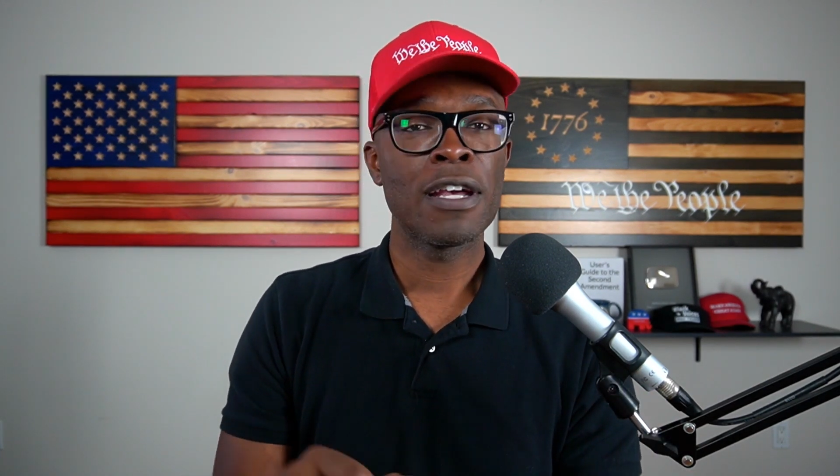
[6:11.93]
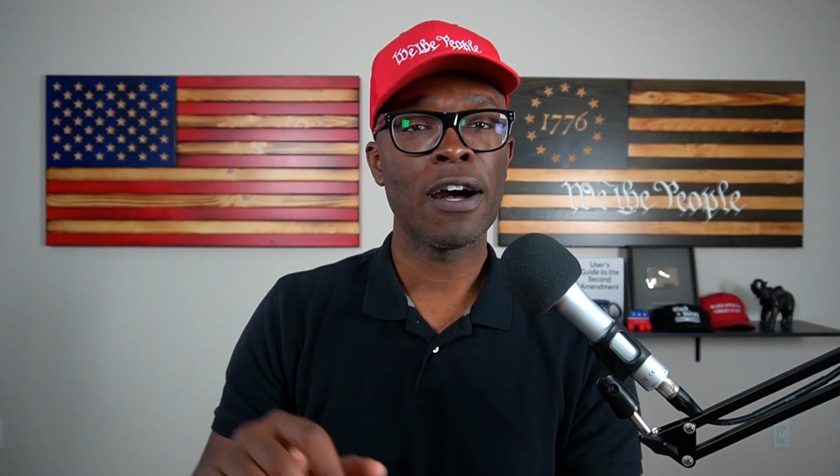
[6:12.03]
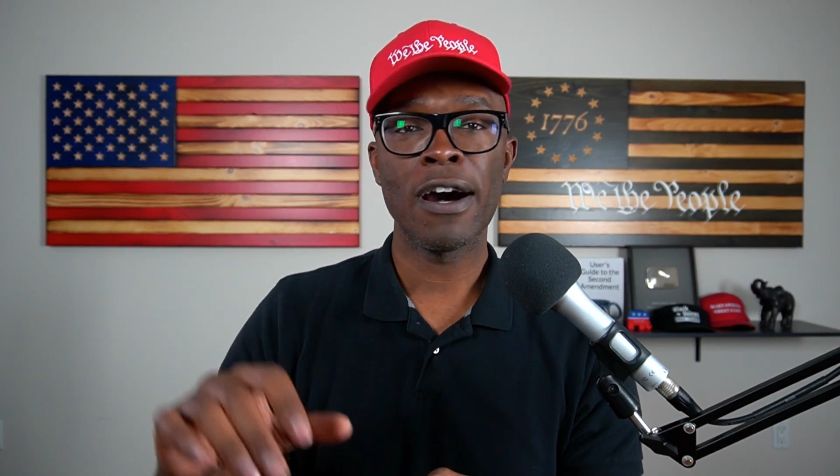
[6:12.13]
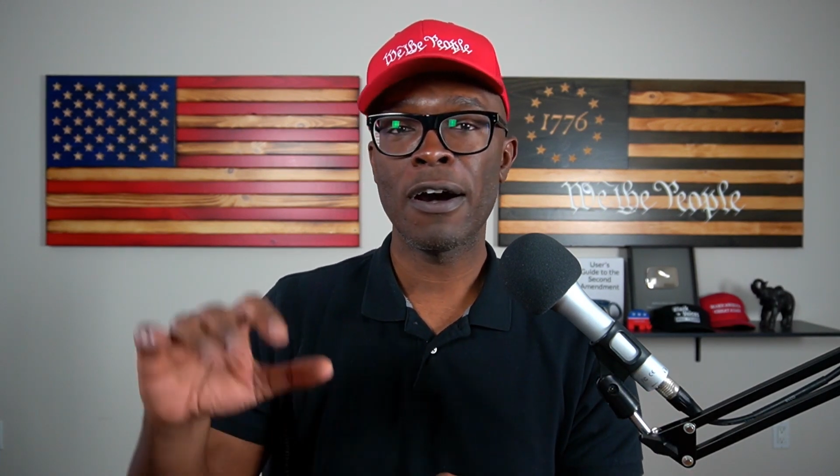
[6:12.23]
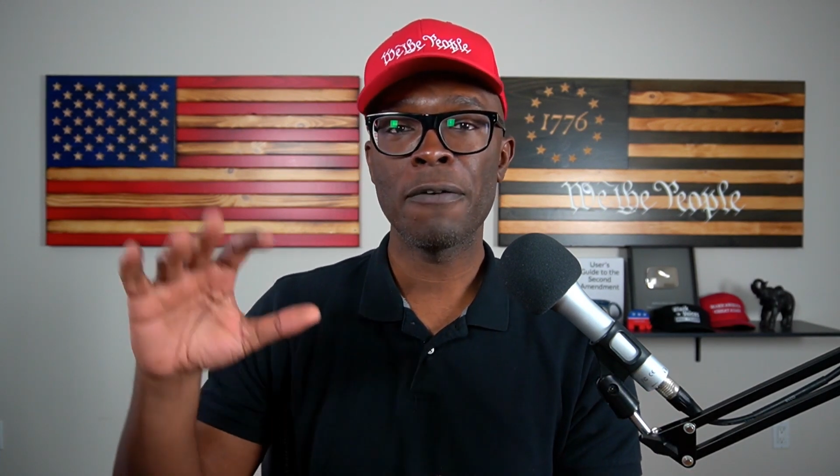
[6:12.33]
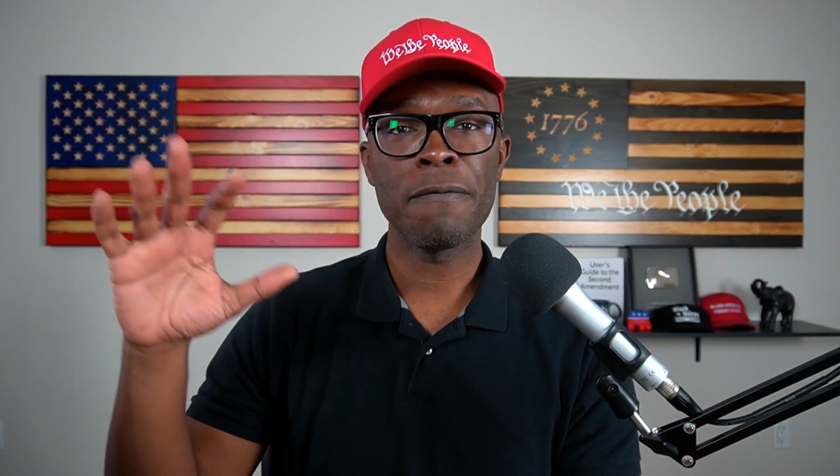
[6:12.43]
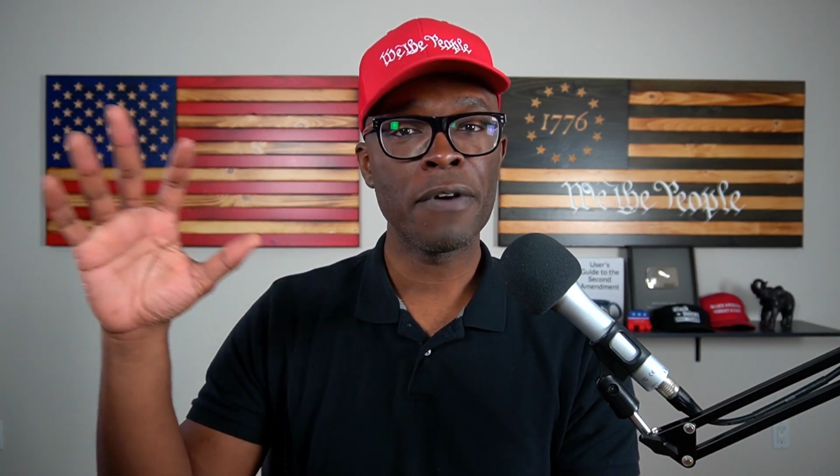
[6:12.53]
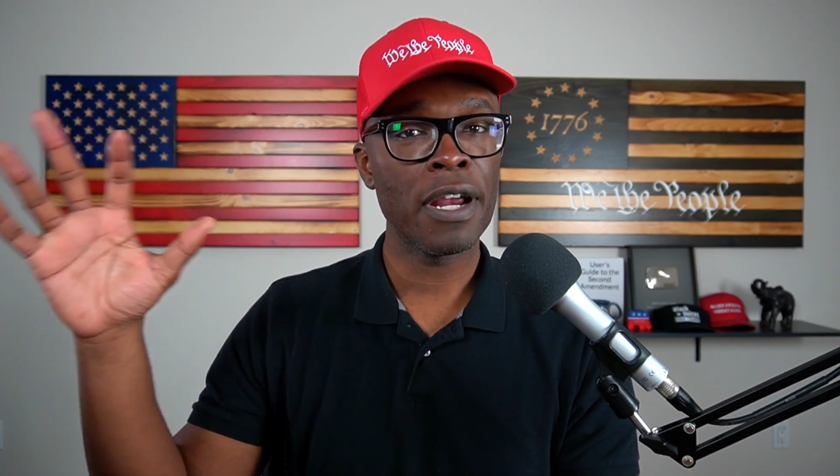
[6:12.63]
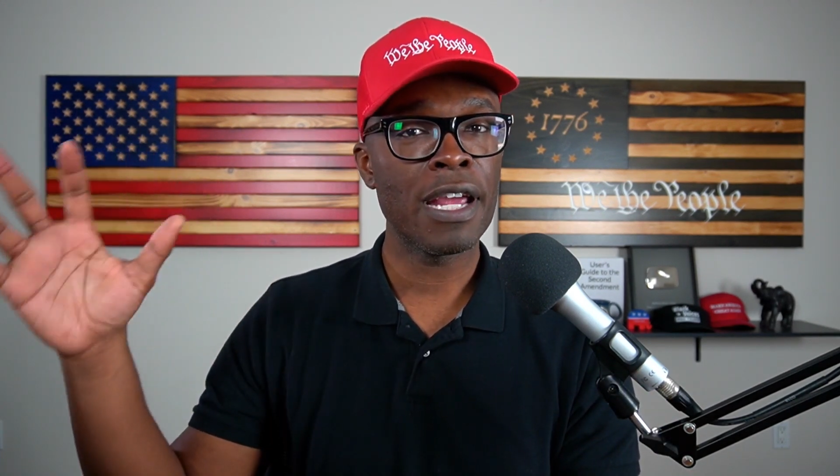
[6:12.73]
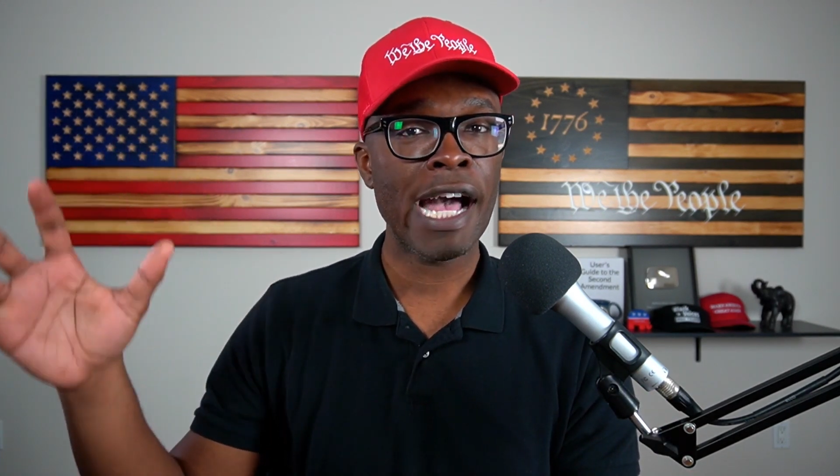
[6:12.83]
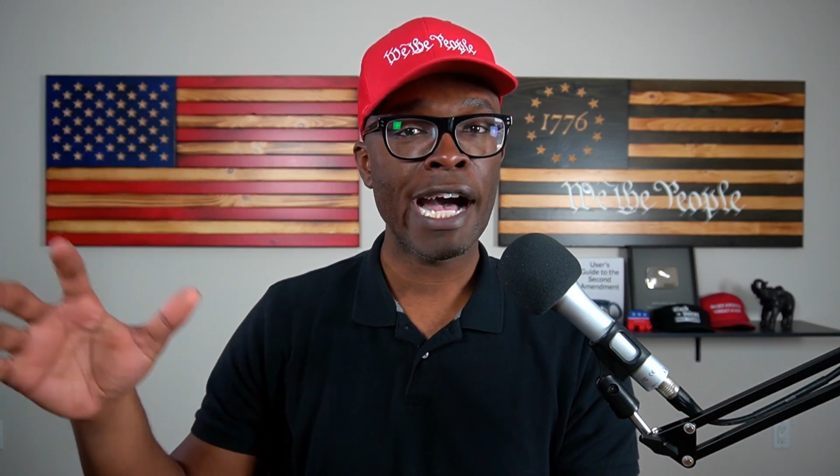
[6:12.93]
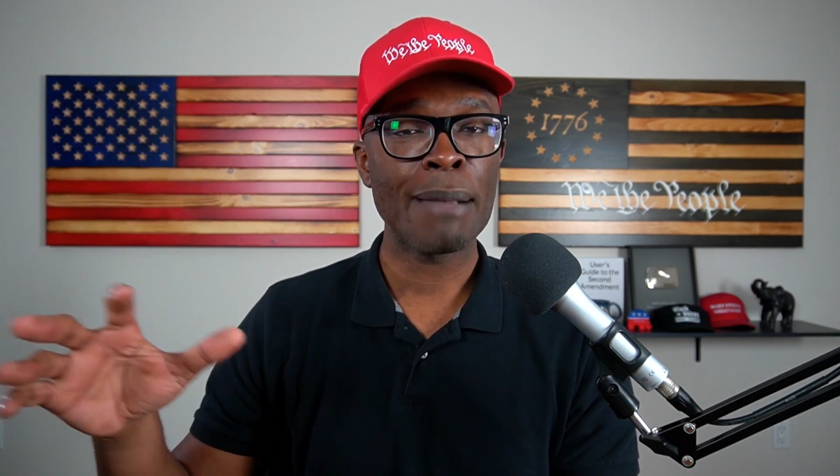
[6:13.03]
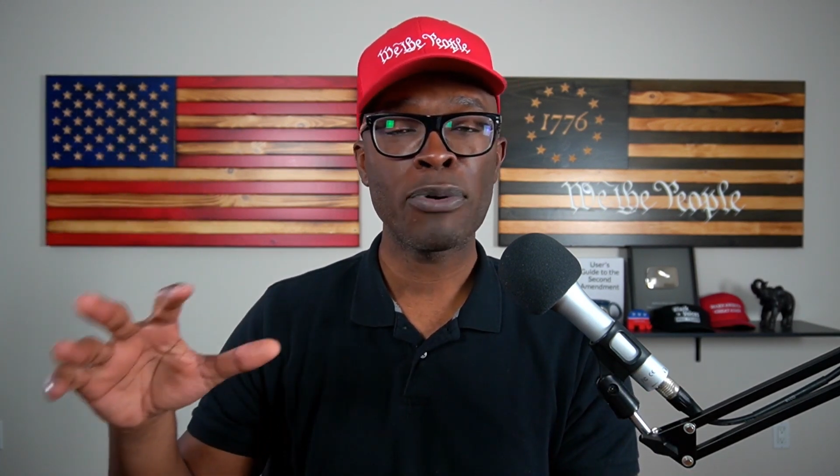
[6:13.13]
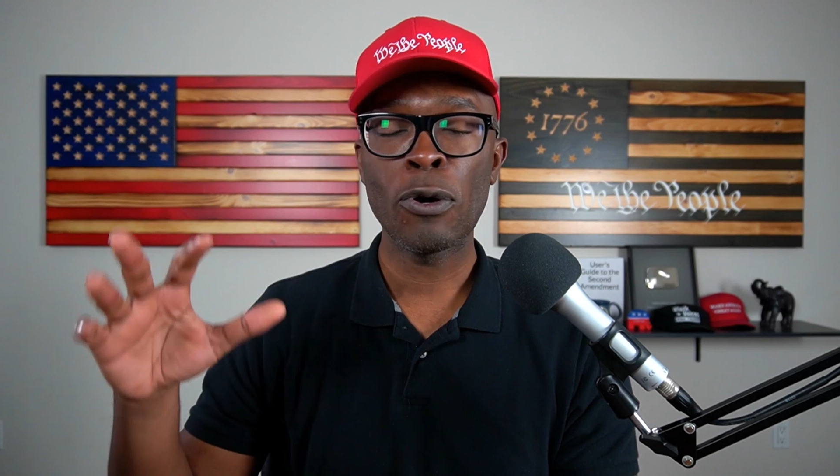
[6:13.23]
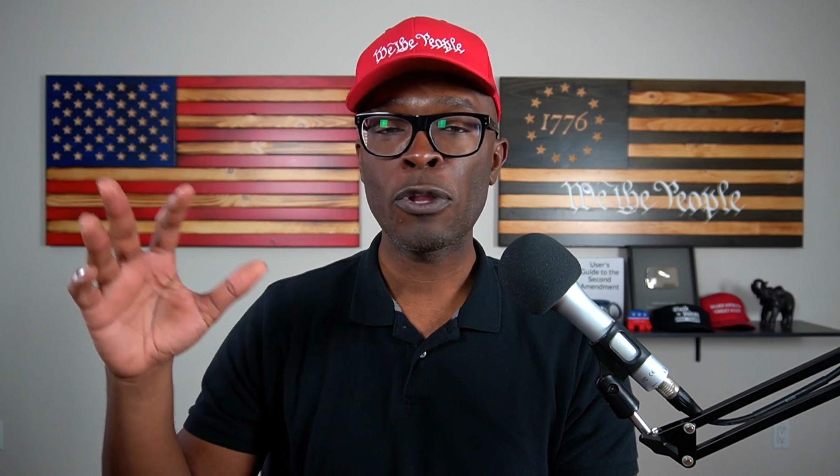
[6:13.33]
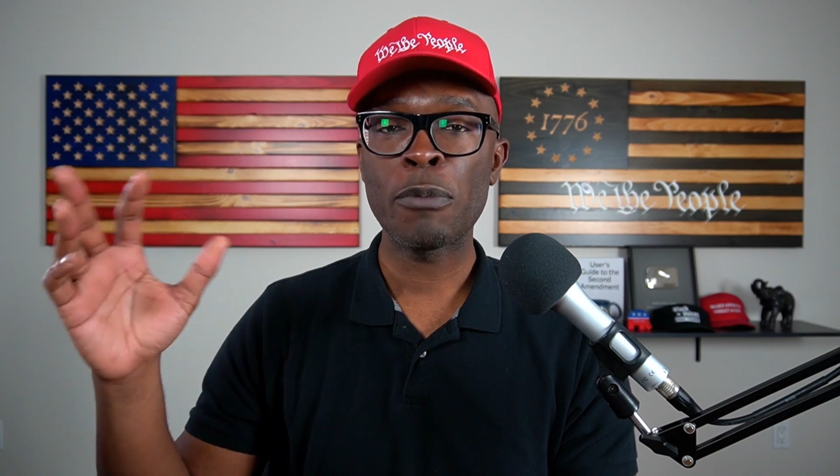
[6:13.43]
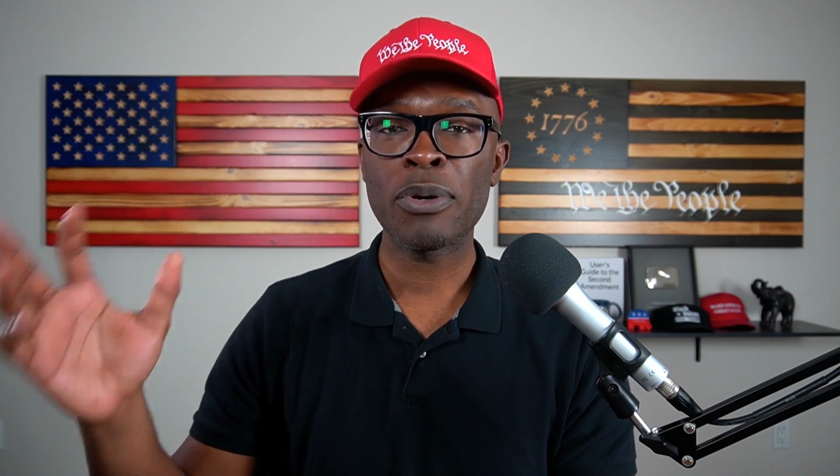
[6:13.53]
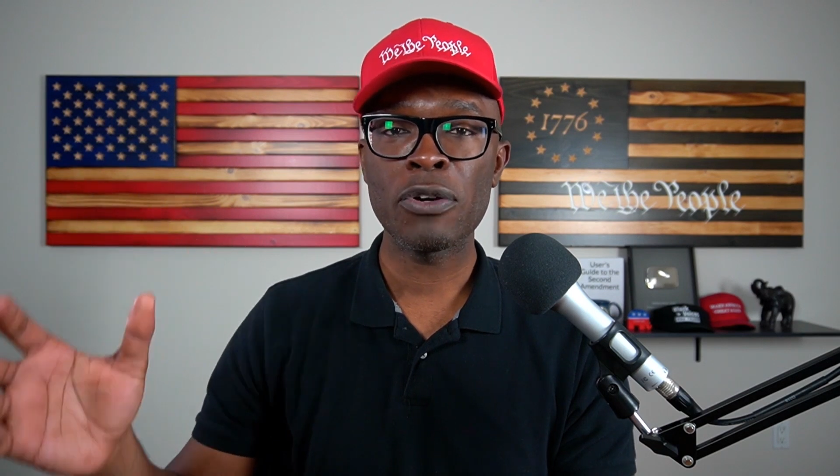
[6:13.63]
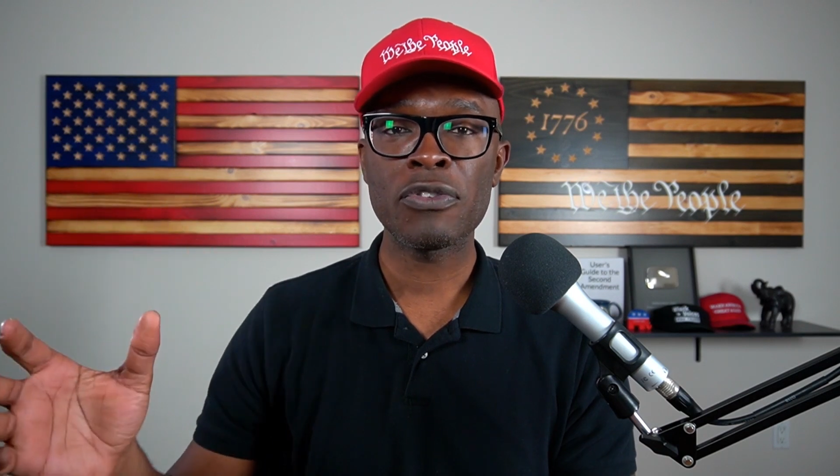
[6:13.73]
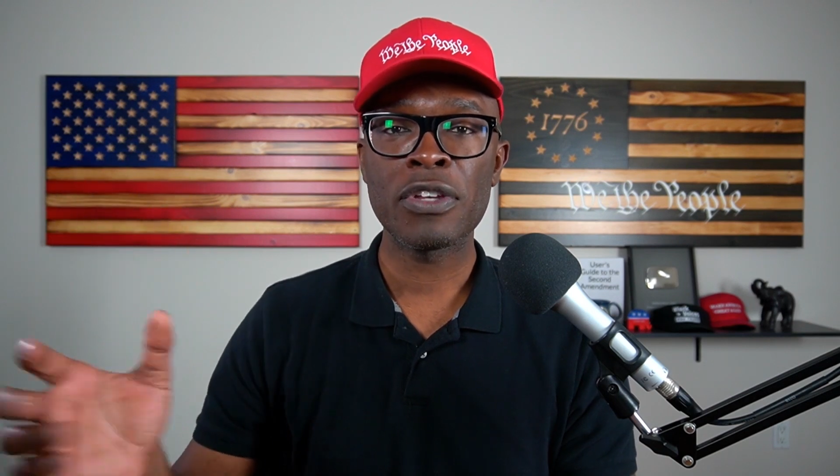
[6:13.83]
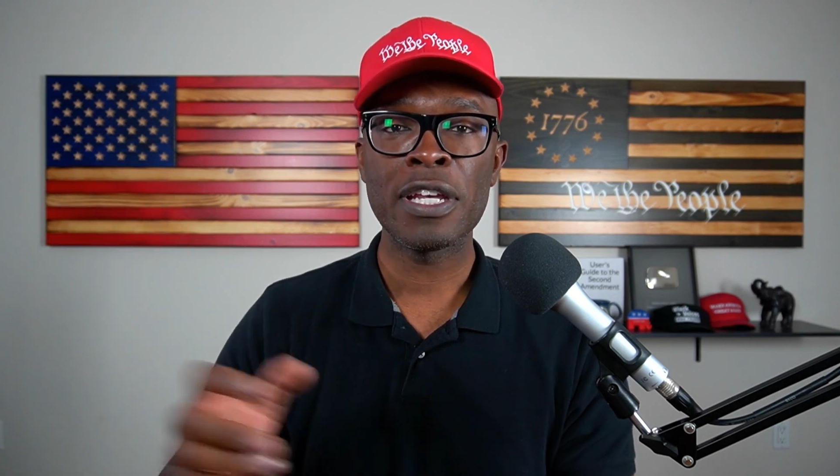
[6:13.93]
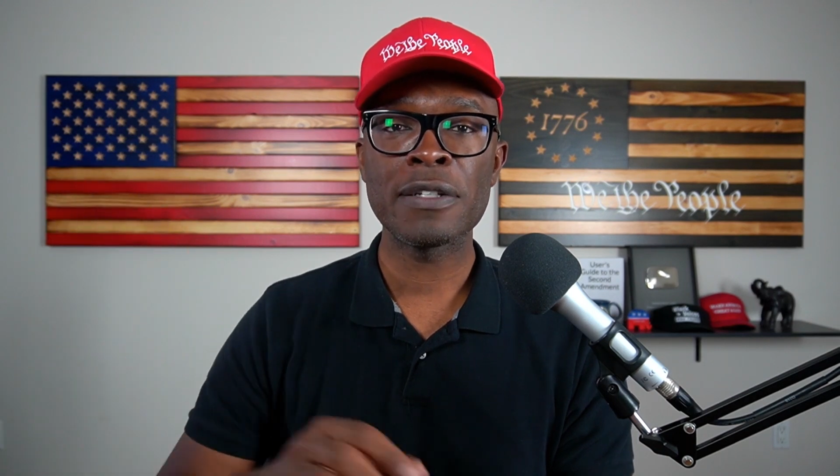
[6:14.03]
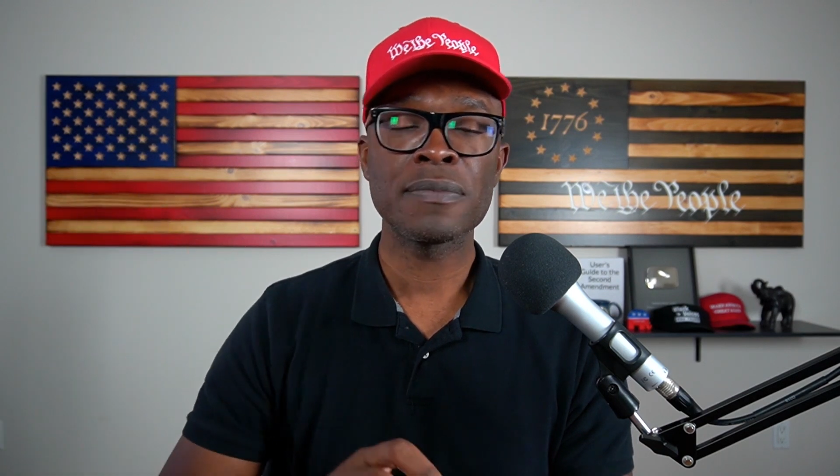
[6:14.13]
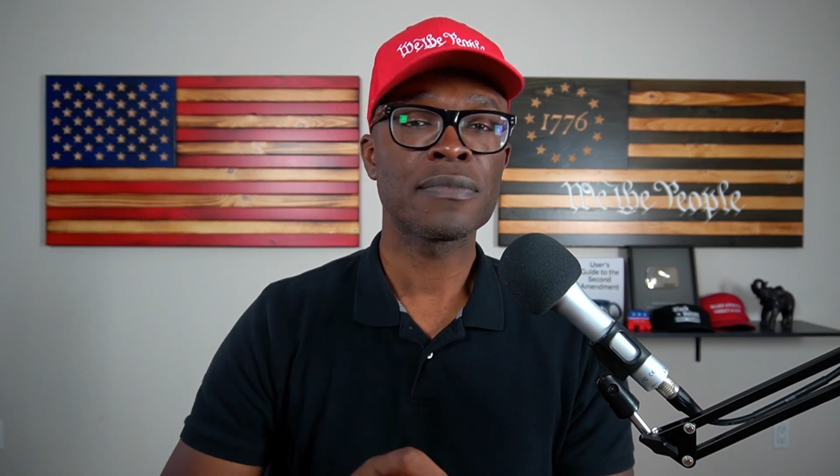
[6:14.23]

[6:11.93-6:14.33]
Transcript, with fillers: Uh, very high polling person.